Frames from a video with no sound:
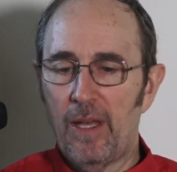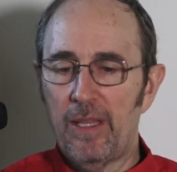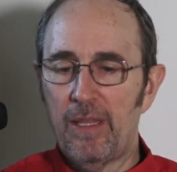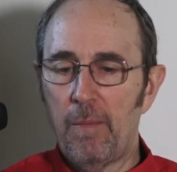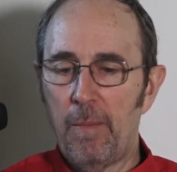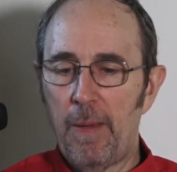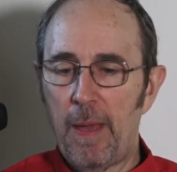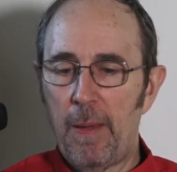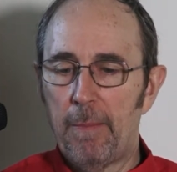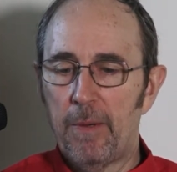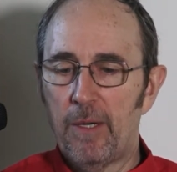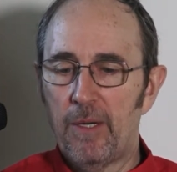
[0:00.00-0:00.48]
on the
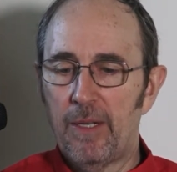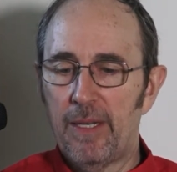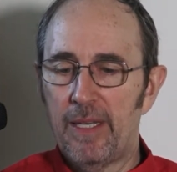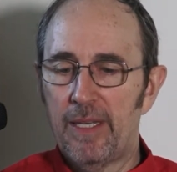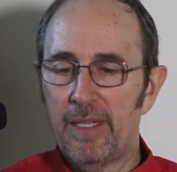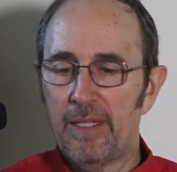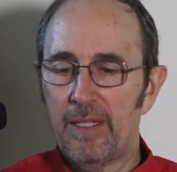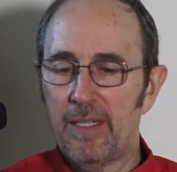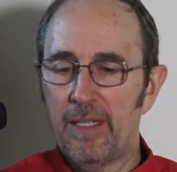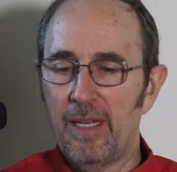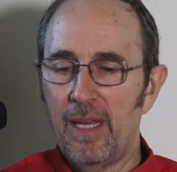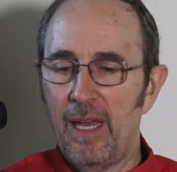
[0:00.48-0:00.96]
member
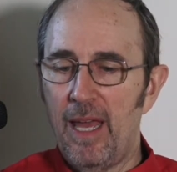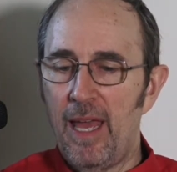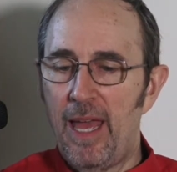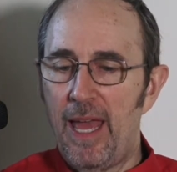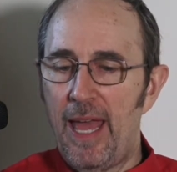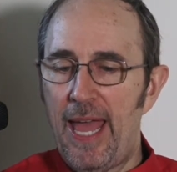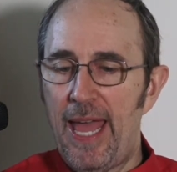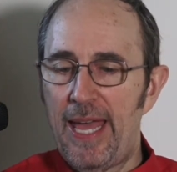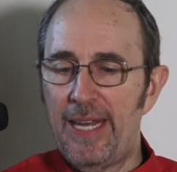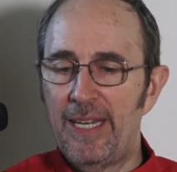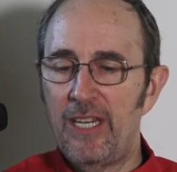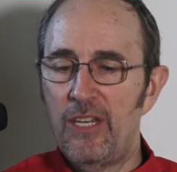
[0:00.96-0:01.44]
list,
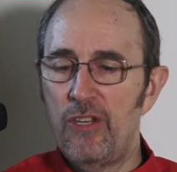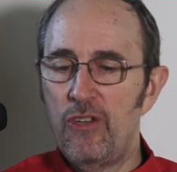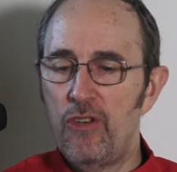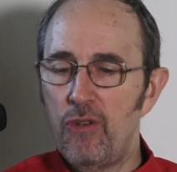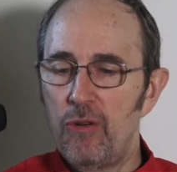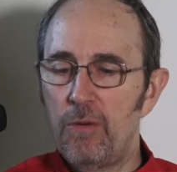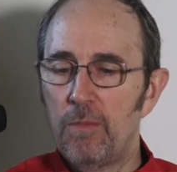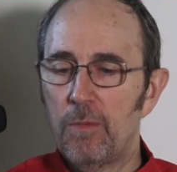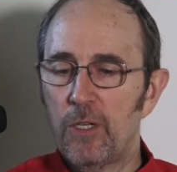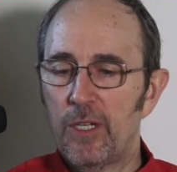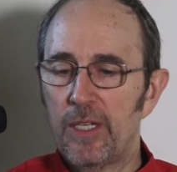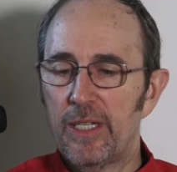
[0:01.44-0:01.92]
and in
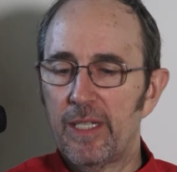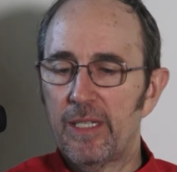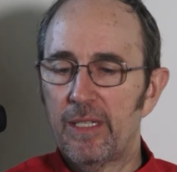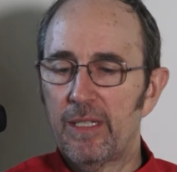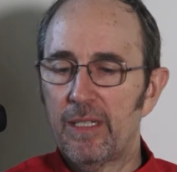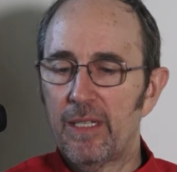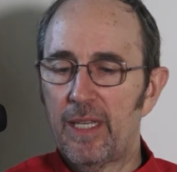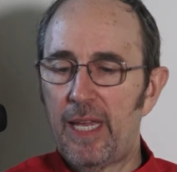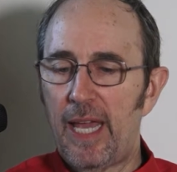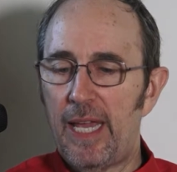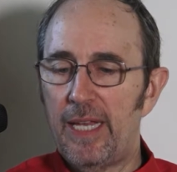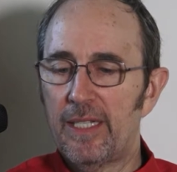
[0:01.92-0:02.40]

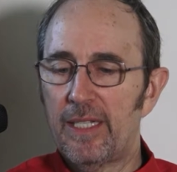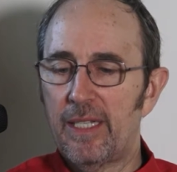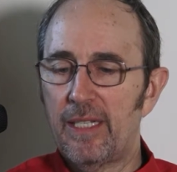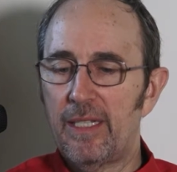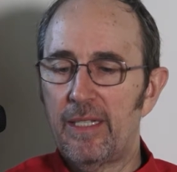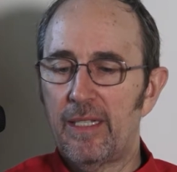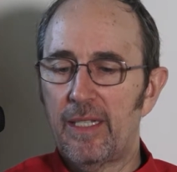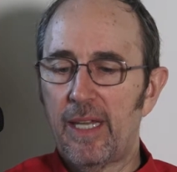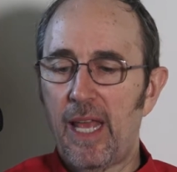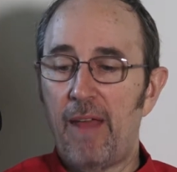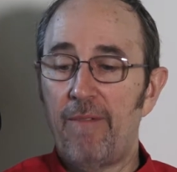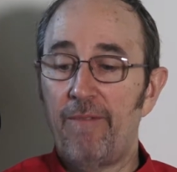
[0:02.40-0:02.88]
numerous
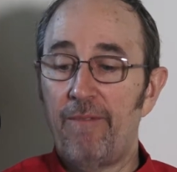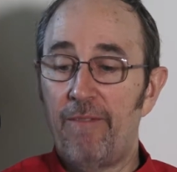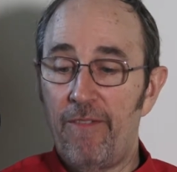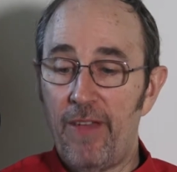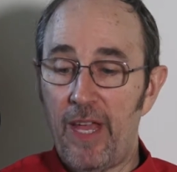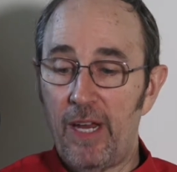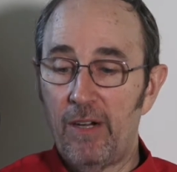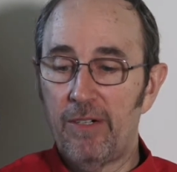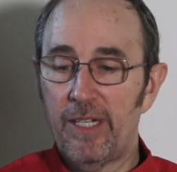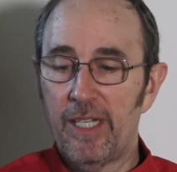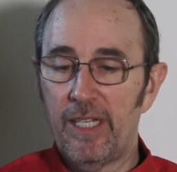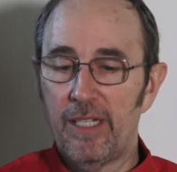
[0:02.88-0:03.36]
cases at
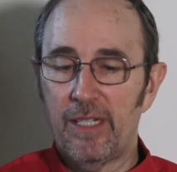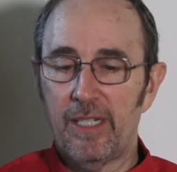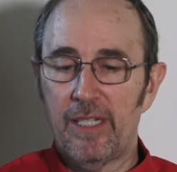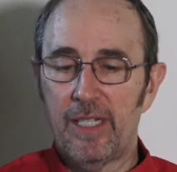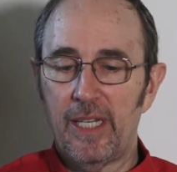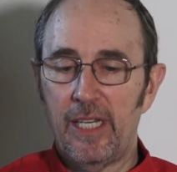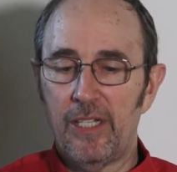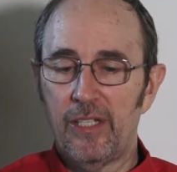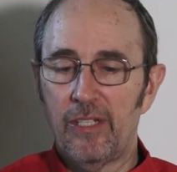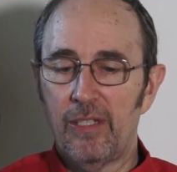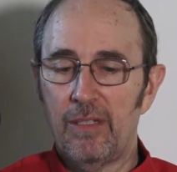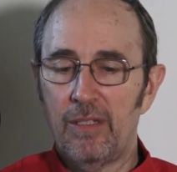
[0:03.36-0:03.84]
various
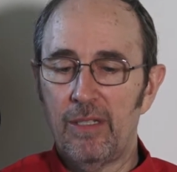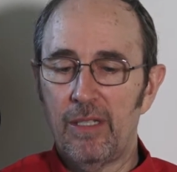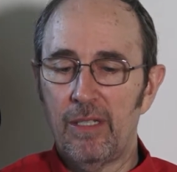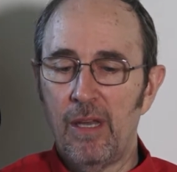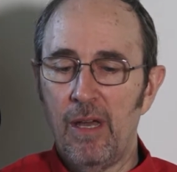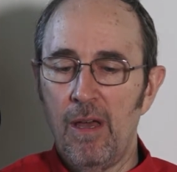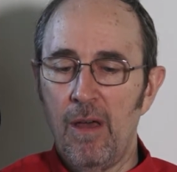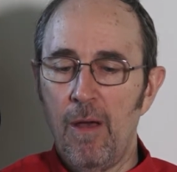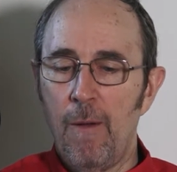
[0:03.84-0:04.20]
stations,